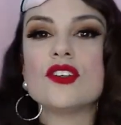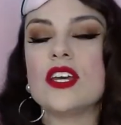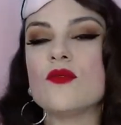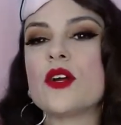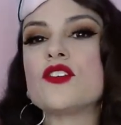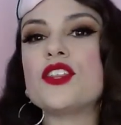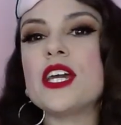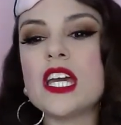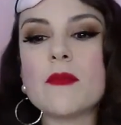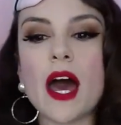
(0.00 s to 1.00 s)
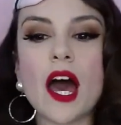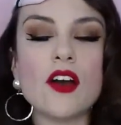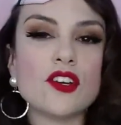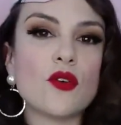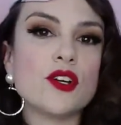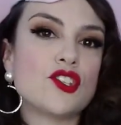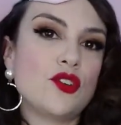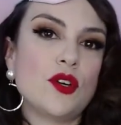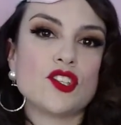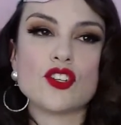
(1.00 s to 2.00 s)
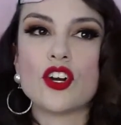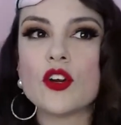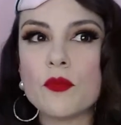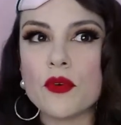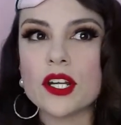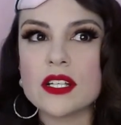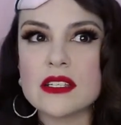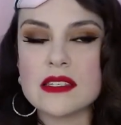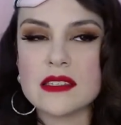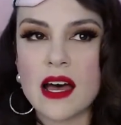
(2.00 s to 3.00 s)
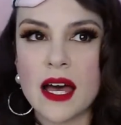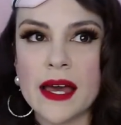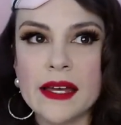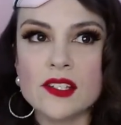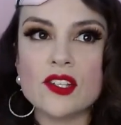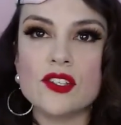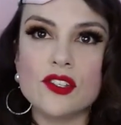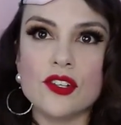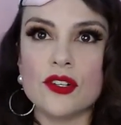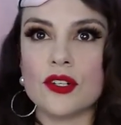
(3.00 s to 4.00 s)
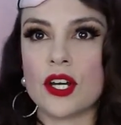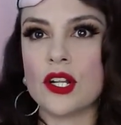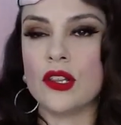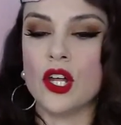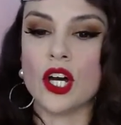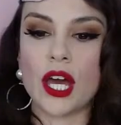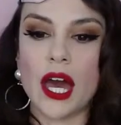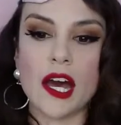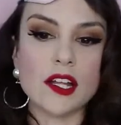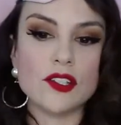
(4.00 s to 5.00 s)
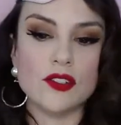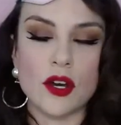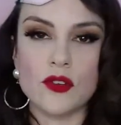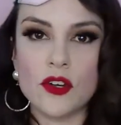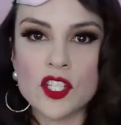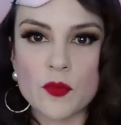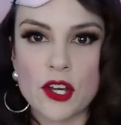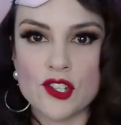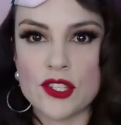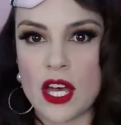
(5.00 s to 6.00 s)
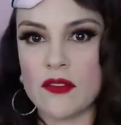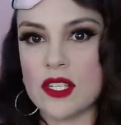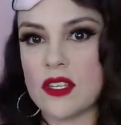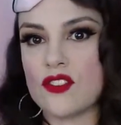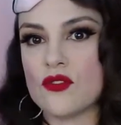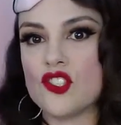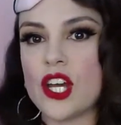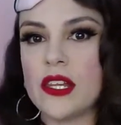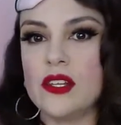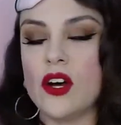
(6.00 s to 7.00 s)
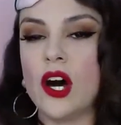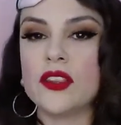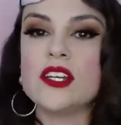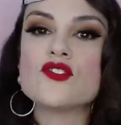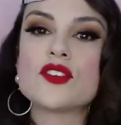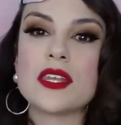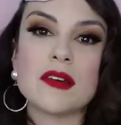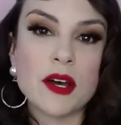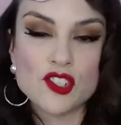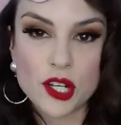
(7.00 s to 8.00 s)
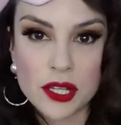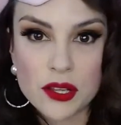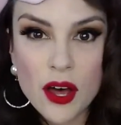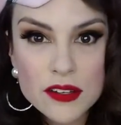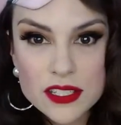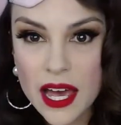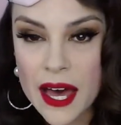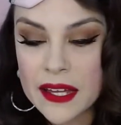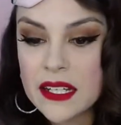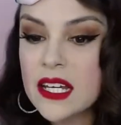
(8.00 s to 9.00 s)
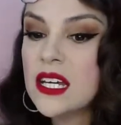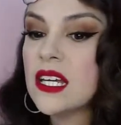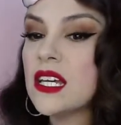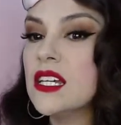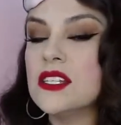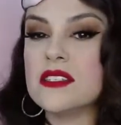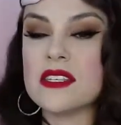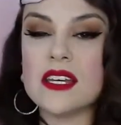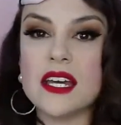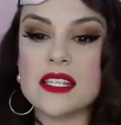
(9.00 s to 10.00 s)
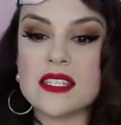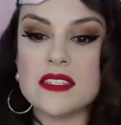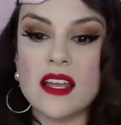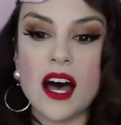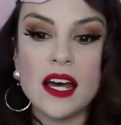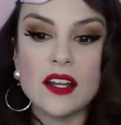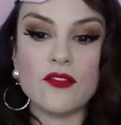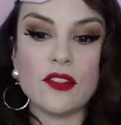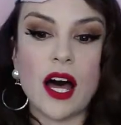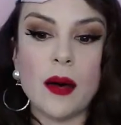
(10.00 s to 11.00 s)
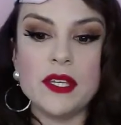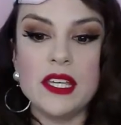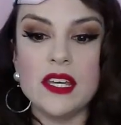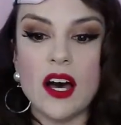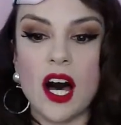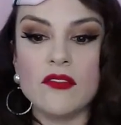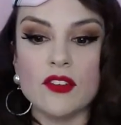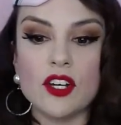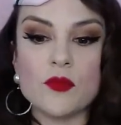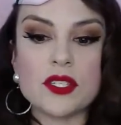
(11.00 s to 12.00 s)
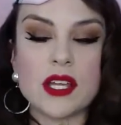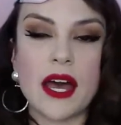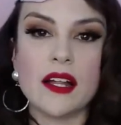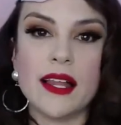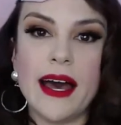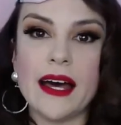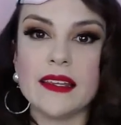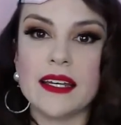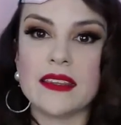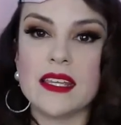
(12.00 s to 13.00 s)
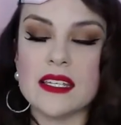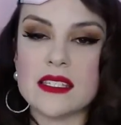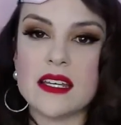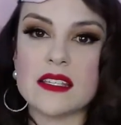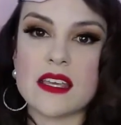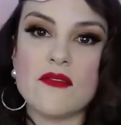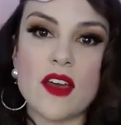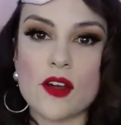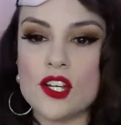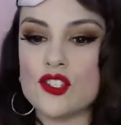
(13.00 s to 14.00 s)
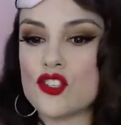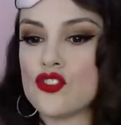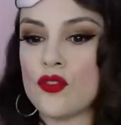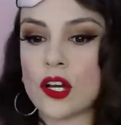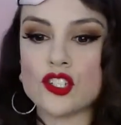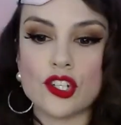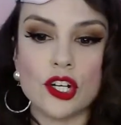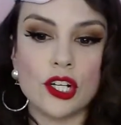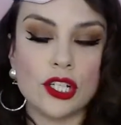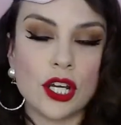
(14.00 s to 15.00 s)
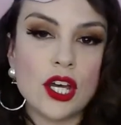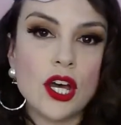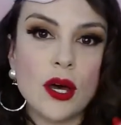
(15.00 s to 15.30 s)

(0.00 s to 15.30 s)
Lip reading: When you're thinking about how you're going to interpret a design, you're going to look at, your inspirations, obviously. So Shelley Long, the interesting thing about Shelley Long's hat is it's not a floppy envelope style hat like this. It's a very structured